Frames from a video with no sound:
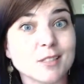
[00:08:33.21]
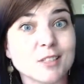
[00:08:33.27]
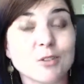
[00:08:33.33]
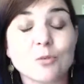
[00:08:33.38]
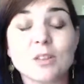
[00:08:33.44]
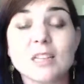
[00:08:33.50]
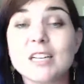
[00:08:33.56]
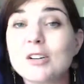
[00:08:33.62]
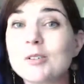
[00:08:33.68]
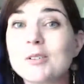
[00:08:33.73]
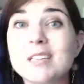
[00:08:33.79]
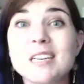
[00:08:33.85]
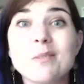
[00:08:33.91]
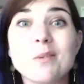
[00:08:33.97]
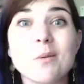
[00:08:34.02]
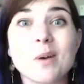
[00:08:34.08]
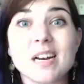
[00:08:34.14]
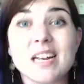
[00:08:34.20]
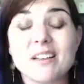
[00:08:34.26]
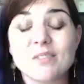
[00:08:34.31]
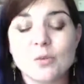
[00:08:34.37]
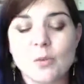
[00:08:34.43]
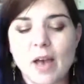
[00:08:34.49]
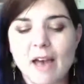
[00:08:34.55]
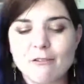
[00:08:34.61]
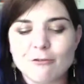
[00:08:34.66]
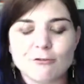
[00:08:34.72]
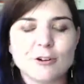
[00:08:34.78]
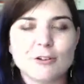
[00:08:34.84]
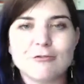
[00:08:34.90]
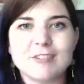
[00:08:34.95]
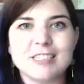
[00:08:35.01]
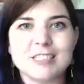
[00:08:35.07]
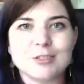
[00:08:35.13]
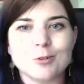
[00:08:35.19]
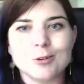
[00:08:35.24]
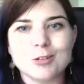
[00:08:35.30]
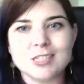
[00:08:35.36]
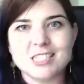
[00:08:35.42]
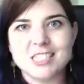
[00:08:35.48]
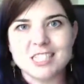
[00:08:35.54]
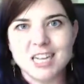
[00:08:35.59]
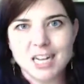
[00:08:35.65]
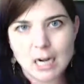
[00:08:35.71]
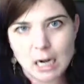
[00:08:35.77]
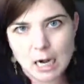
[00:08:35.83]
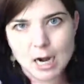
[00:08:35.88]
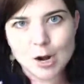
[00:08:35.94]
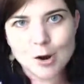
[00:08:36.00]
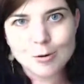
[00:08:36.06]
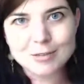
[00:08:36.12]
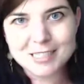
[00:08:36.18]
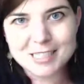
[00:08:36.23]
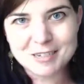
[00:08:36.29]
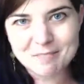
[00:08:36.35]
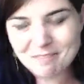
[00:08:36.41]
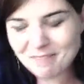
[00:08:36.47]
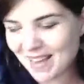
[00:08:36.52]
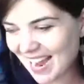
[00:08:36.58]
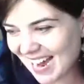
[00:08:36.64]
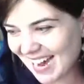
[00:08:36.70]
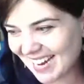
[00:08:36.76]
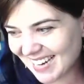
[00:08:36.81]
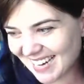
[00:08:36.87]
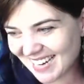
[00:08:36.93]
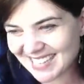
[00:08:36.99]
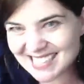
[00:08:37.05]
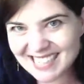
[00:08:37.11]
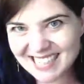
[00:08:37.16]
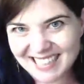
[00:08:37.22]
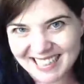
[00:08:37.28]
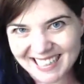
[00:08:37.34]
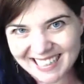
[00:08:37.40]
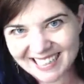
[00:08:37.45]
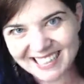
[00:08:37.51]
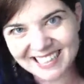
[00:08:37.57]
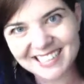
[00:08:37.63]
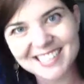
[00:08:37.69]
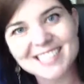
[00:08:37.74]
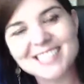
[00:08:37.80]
So literally, we want to give you every resource known to man, ideally.